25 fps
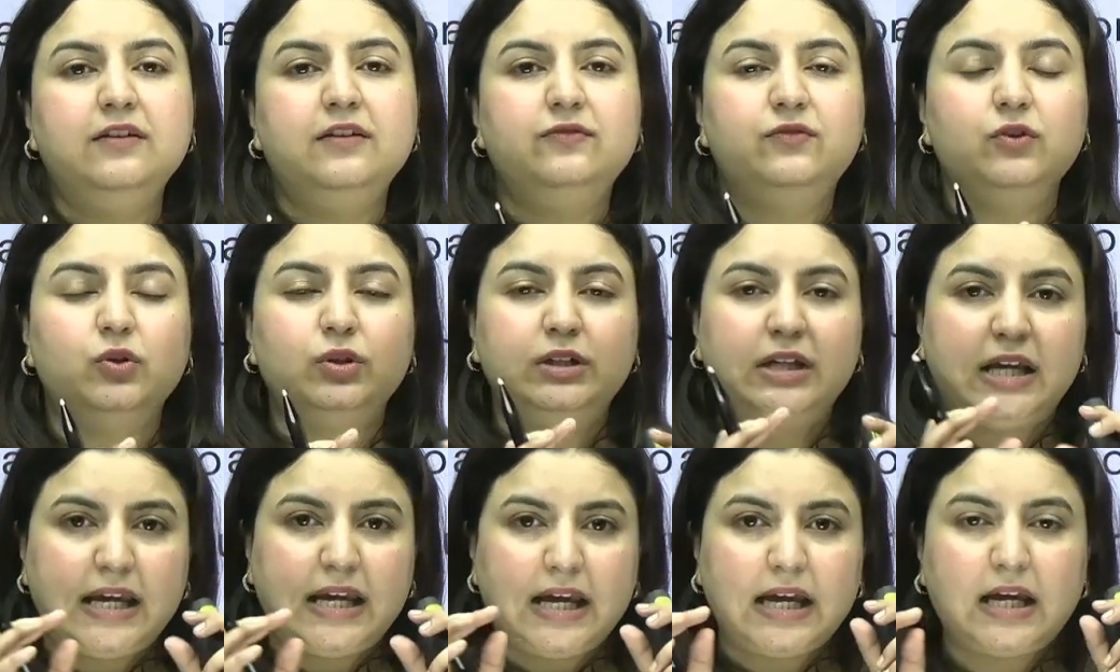if you
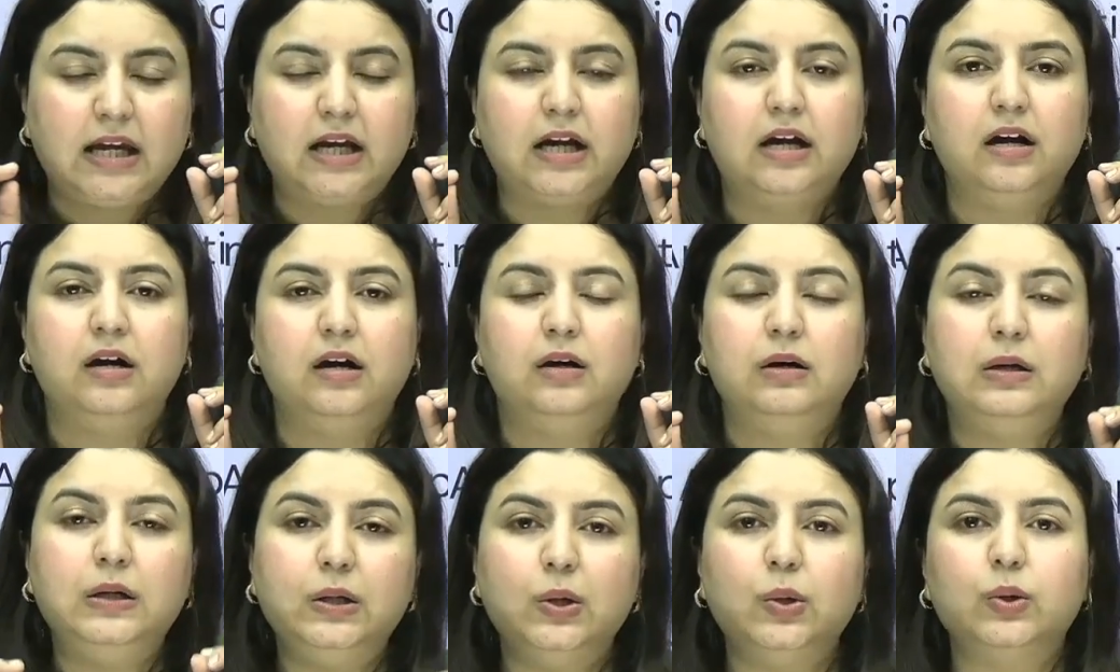take
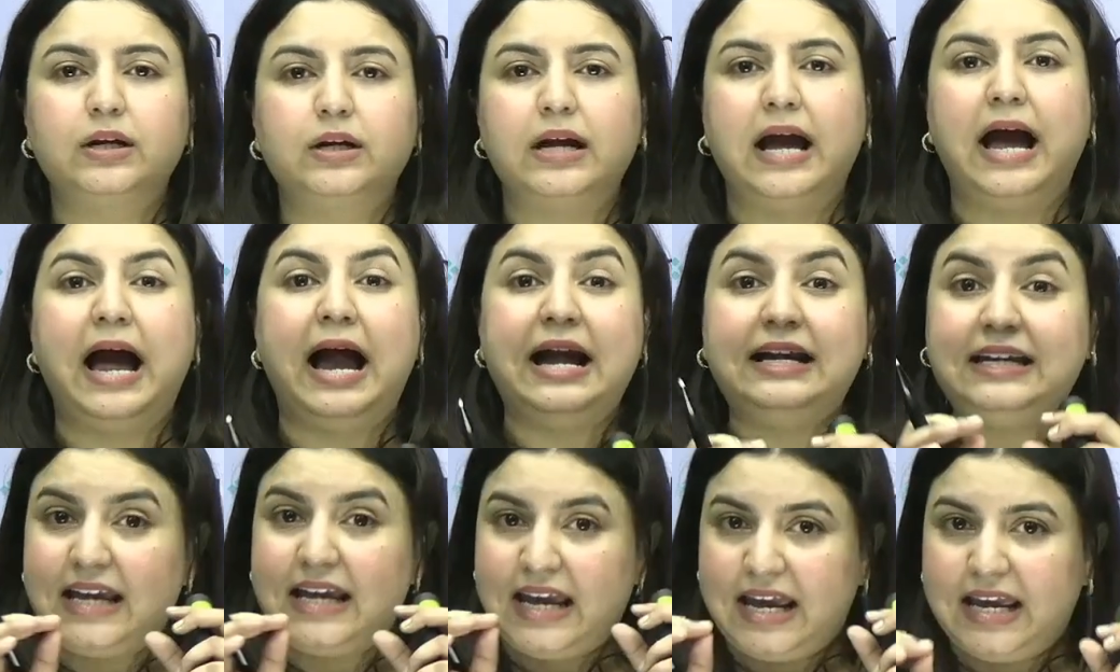a look
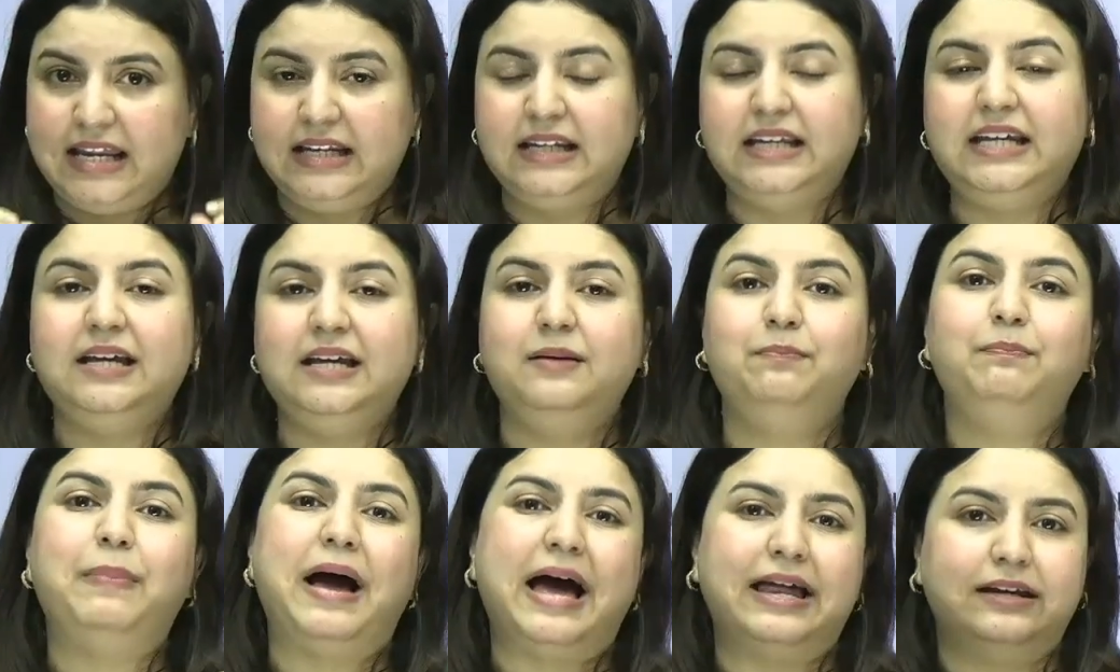at any
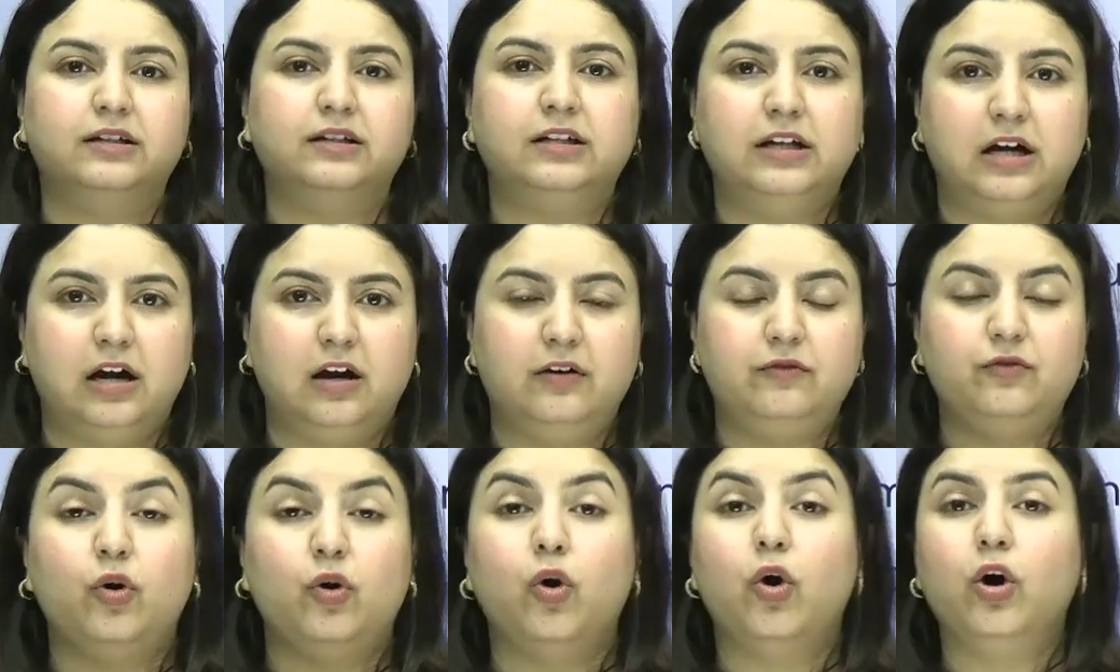
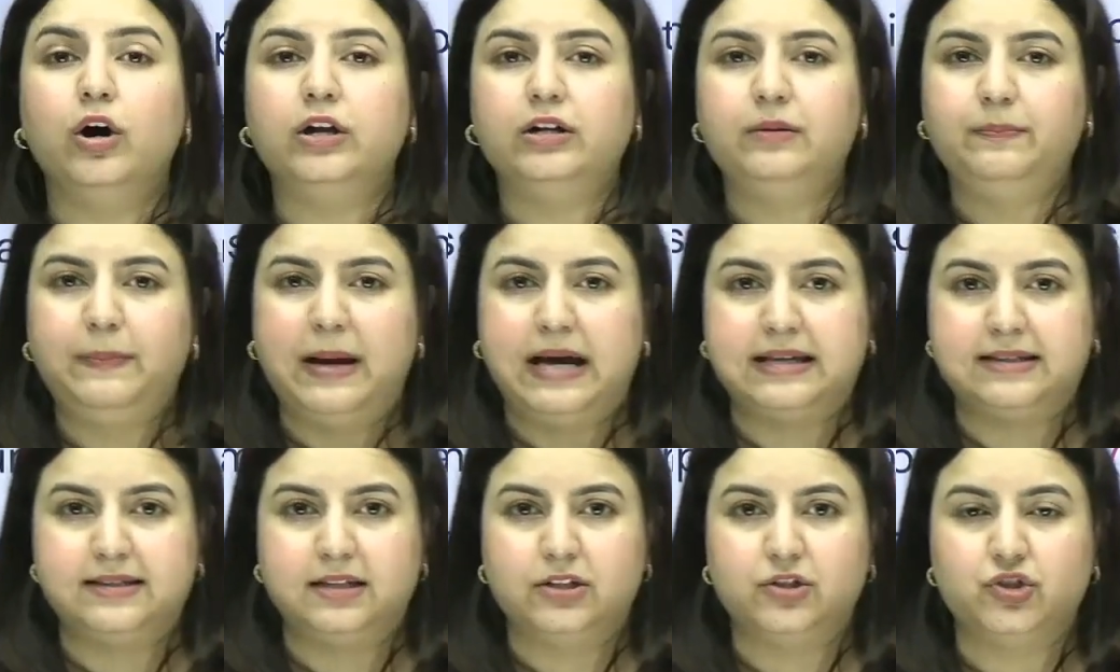paragraph or a
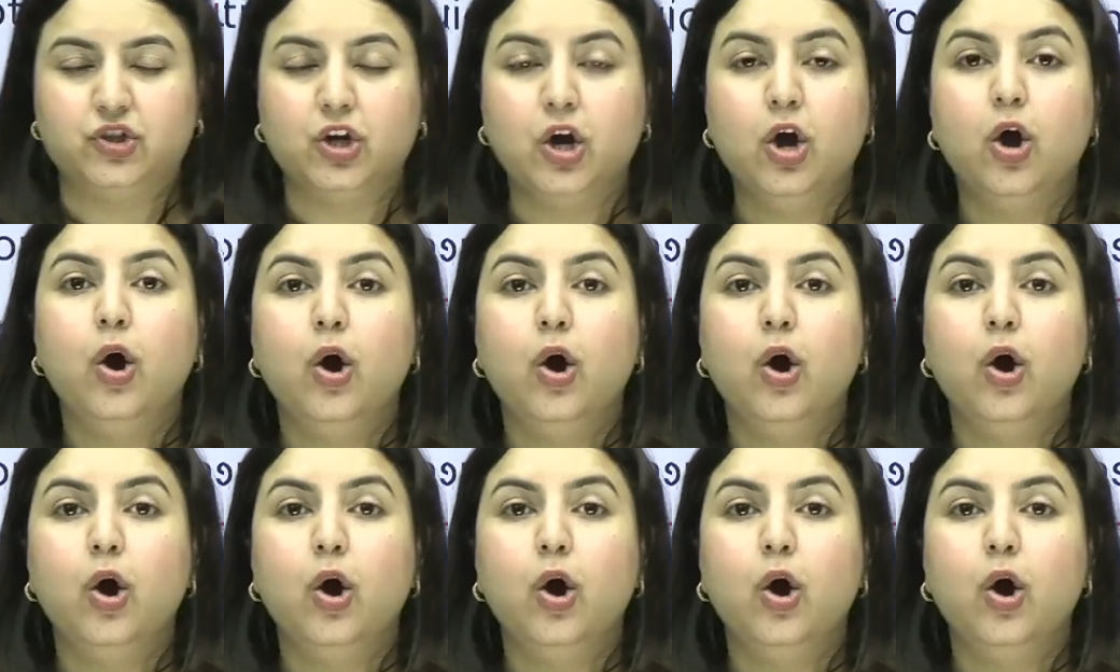passage